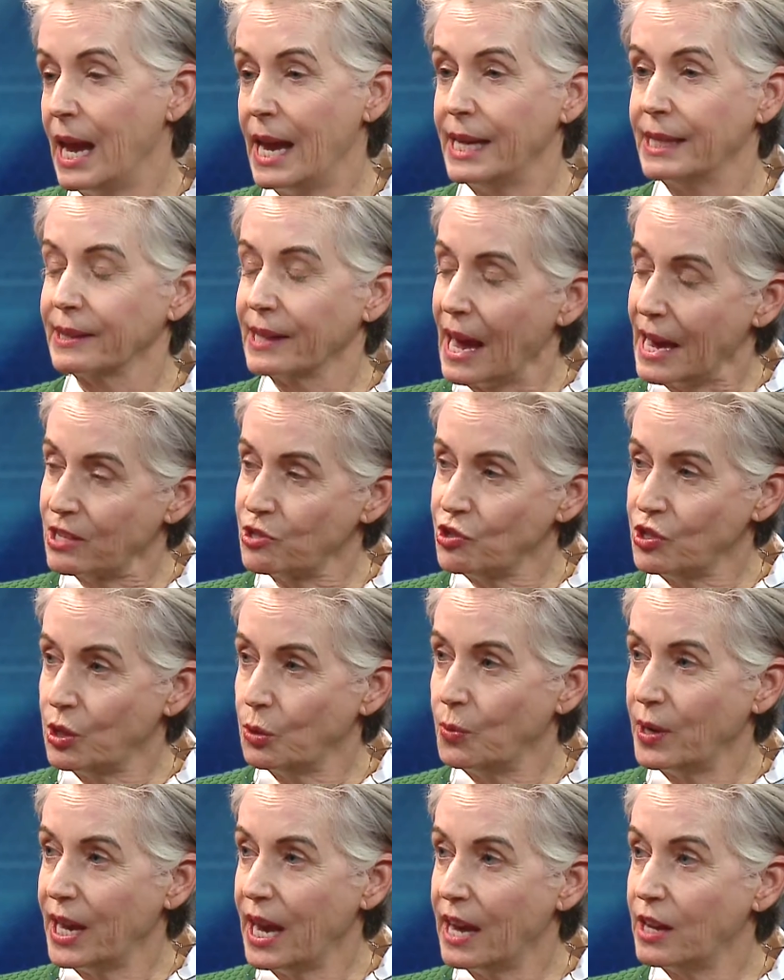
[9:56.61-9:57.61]
And last
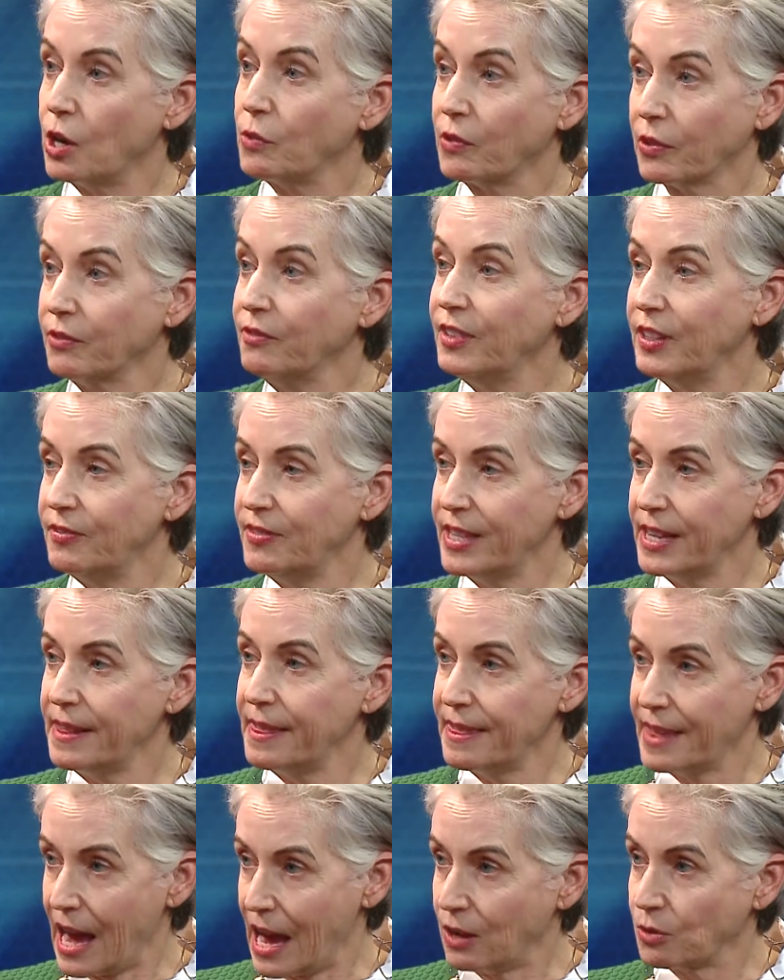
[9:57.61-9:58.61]
year we had over
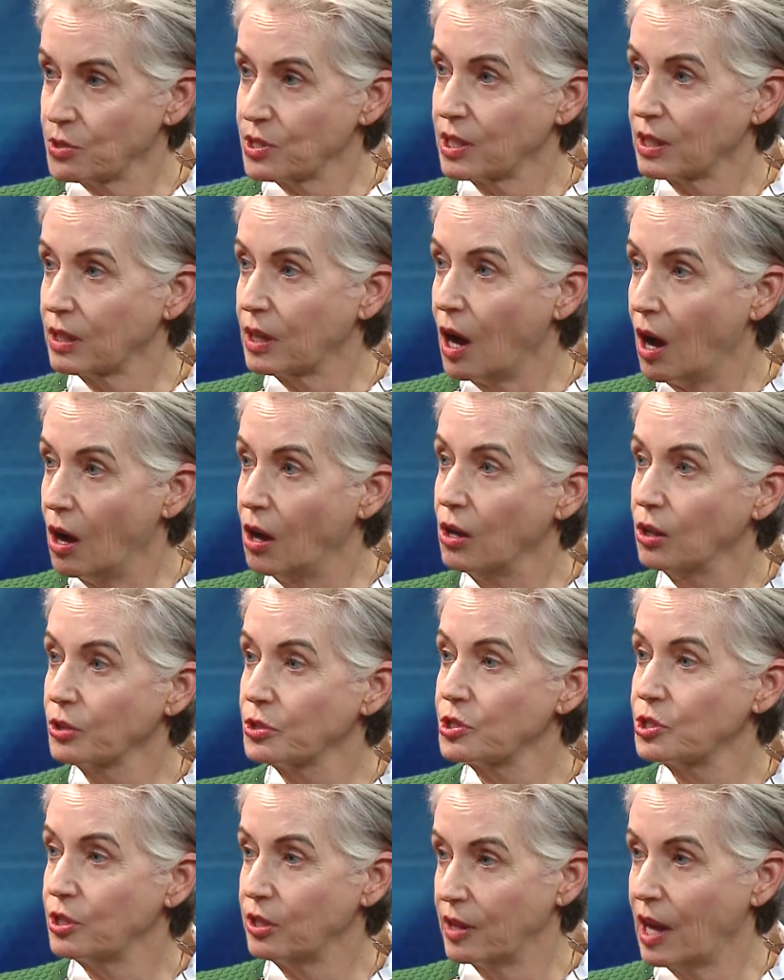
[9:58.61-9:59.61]
50,000
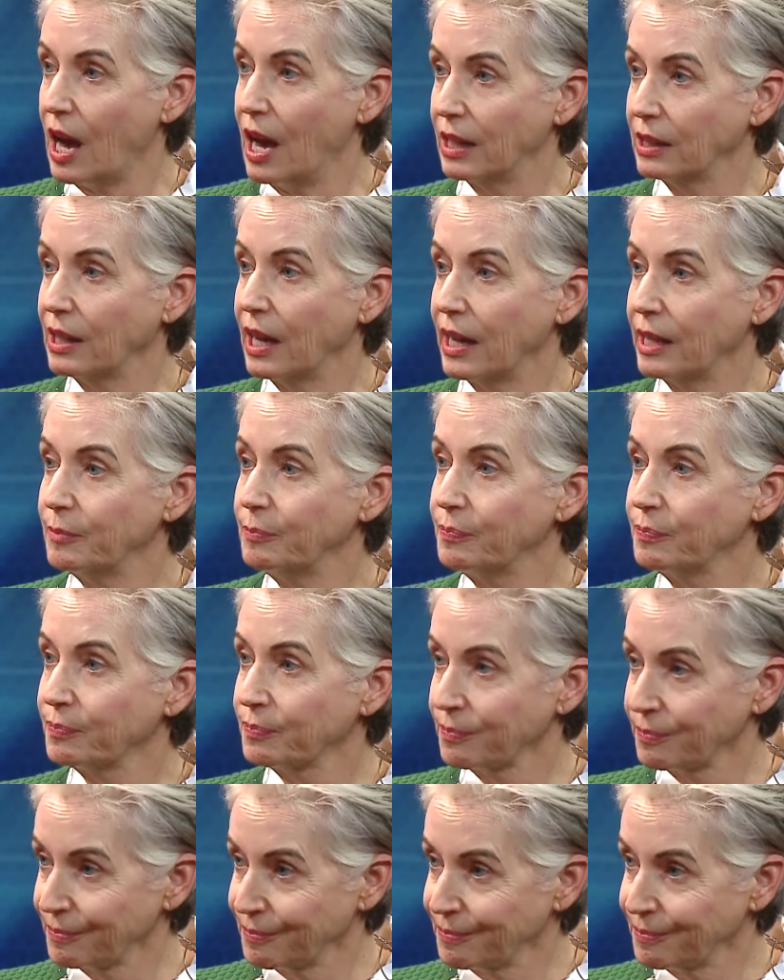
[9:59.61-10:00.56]
calls to the hotline.